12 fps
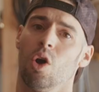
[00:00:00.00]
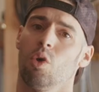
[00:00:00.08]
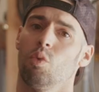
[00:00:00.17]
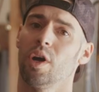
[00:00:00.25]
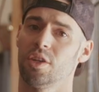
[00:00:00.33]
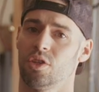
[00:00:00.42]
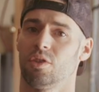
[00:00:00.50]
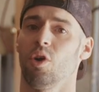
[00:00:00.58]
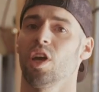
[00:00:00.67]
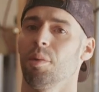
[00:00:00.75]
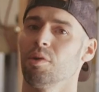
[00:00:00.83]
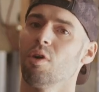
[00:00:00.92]
which,
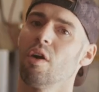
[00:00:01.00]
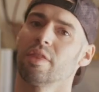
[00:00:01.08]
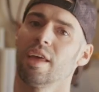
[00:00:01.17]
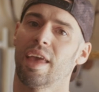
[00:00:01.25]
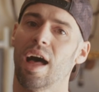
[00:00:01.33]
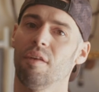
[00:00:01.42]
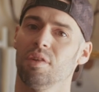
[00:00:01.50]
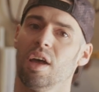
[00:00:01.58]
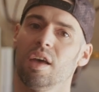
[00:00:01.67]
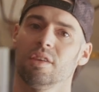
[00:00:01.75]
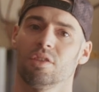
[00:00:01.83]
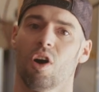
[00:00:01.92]
don't get me wrong, the
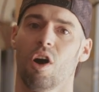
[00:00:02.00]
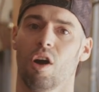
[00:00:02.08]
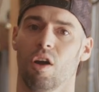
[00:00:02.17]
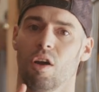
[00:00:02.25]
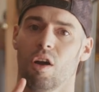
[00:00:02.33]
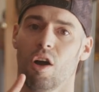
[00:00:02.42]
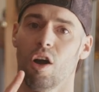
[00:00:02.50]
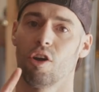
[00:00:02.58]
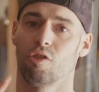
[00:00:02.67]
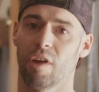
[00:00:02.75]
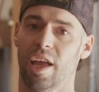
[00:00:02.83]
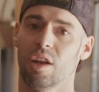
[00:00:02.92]
galvanized are a
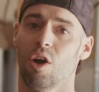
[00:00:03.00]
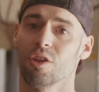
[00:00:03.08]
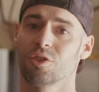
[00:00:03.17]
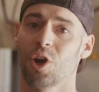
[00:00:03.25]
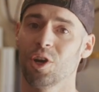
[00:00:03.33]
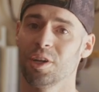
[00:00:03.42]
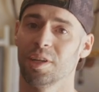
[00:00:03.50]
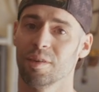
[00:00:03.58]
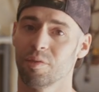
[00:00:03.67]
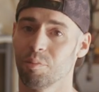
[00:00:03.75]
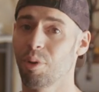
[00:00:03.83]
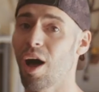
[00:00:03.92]
great
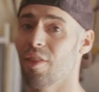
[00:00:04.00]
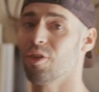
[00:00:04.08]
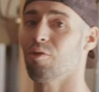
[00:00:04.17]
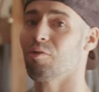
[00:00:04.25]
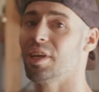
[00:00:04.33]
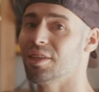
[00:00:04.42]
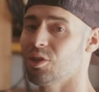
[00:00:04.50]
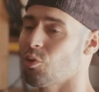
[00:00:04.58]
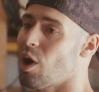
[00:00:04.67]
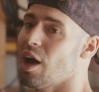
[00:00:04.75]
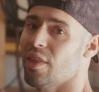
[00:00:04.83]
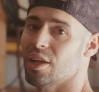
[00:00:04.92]
alternative, but the reason
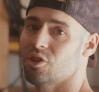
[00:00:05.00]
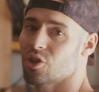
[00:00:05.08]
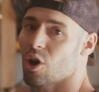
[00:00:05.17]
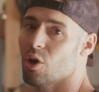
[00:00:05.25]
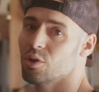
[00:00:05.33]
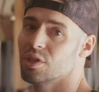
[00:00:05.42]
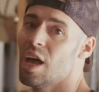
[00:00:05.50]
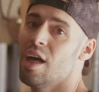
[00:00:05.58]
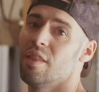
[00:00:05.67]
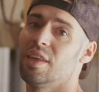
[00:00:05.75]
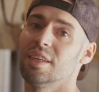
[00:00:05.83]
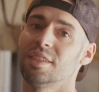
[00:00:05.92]
why they chose
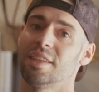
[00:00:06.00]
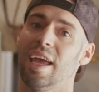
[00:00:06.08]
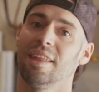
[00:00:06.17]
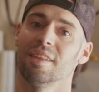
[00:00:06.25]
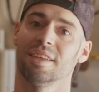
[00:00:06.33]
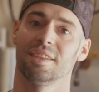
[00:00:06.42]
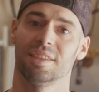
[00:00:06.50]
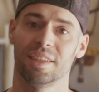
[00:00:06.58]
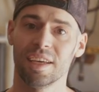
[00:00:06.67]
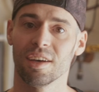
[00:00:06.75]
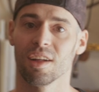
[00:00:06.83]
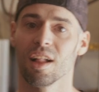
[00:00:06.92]
the stainless
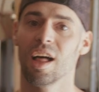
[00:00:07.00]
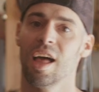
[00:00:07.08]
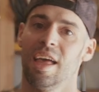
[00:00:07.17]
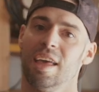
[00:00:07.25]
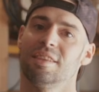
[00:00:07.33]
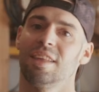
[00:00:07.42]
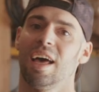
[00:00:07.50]
steel is